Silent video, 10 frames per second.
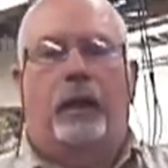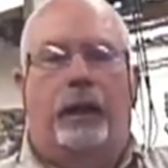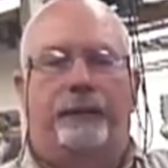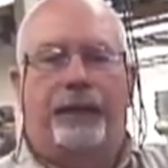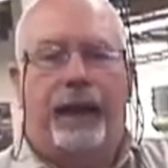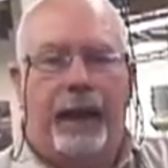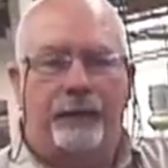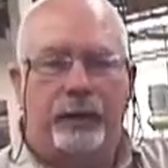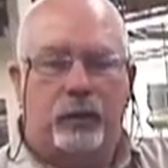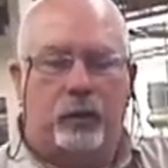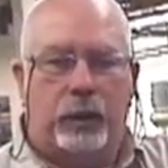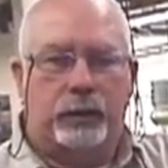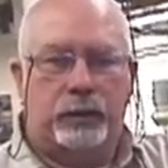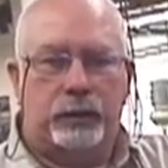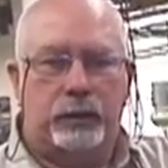If you have any
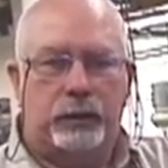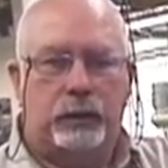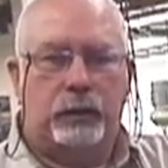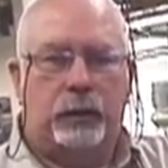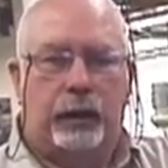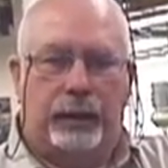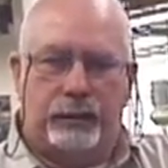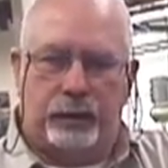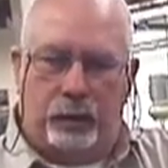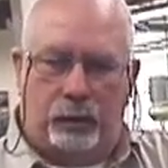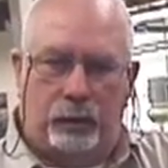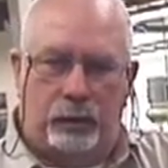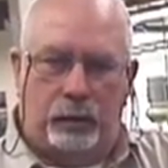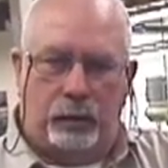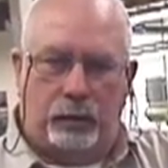questions, let us know.
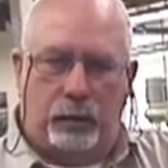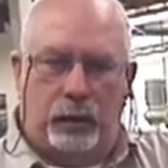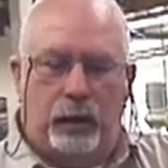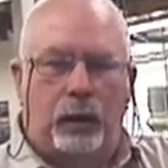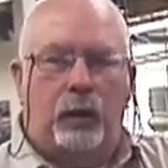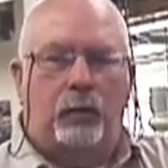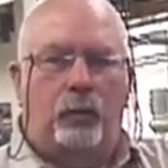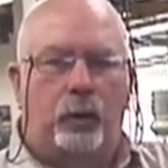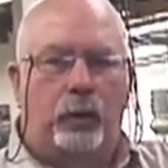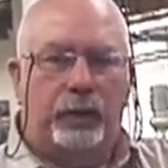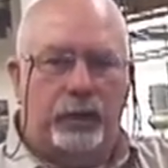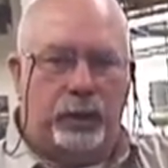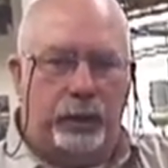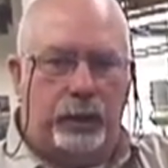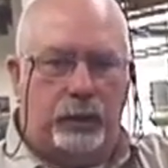We'll get
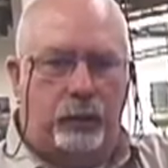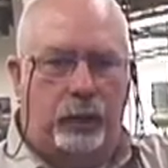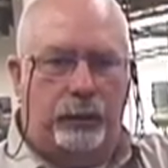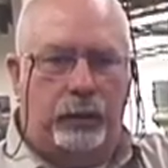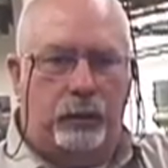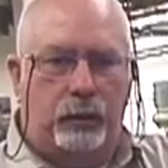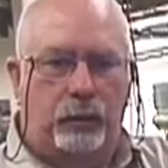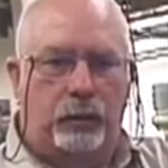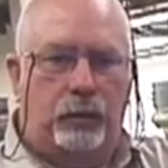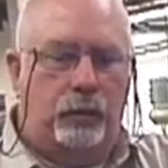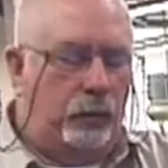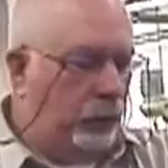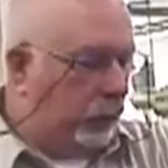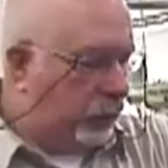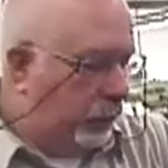you the equipment. We
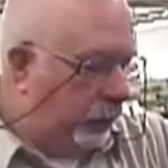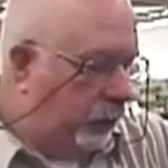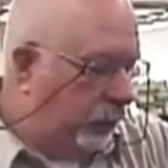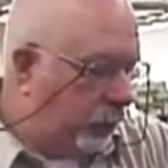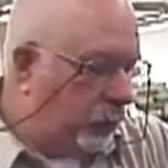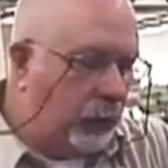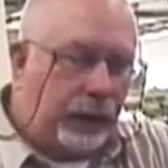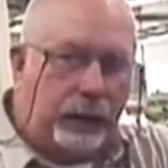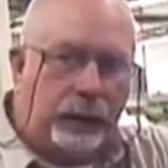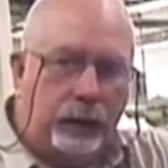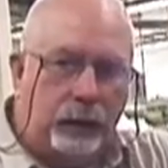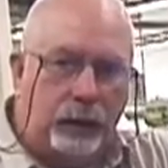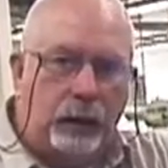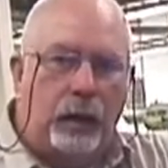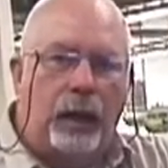want you to do it correctly
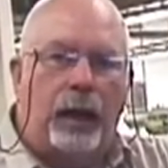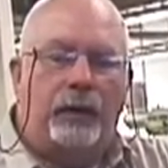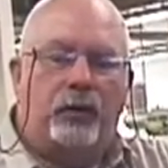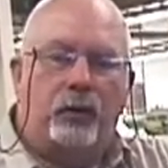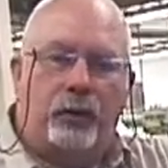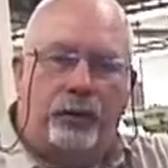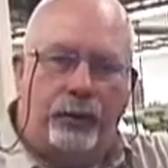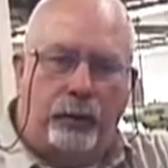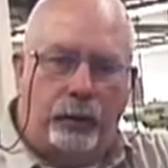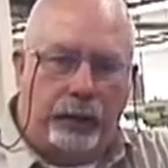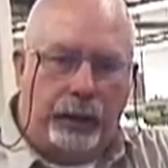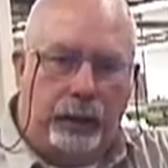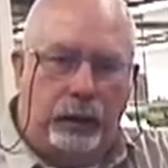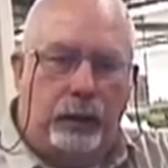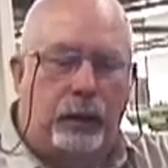and do it thoroughly.
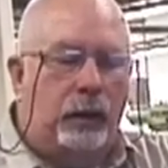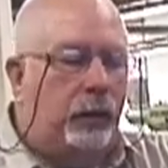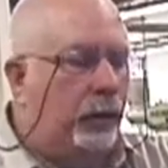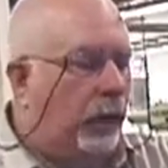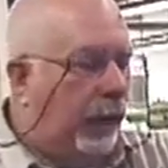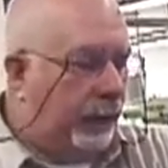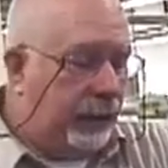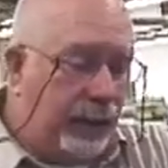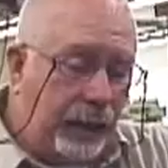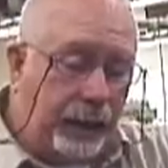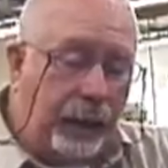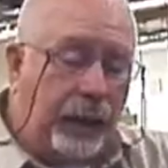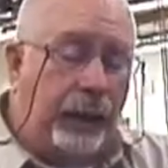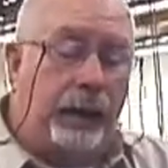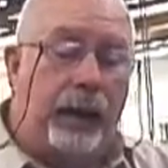Again,
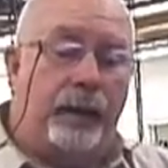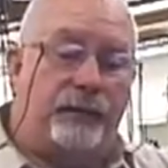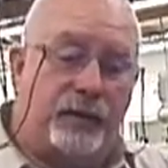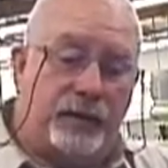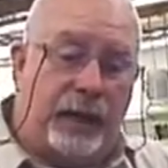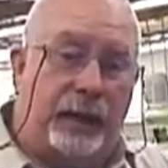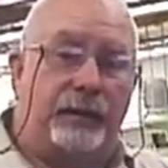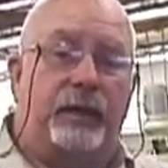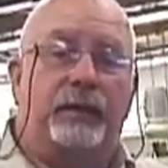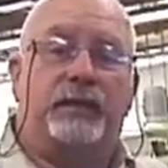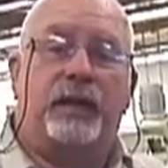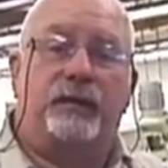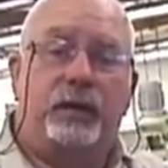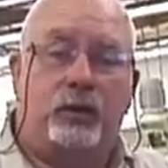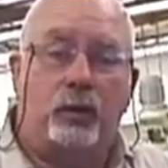I emphasize on the
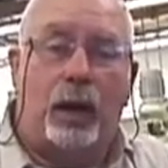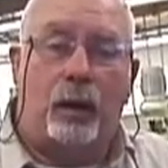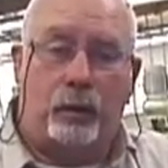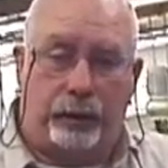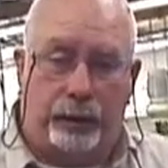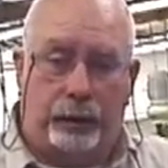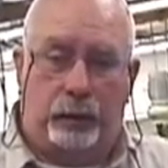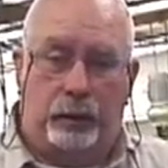72-hour thing.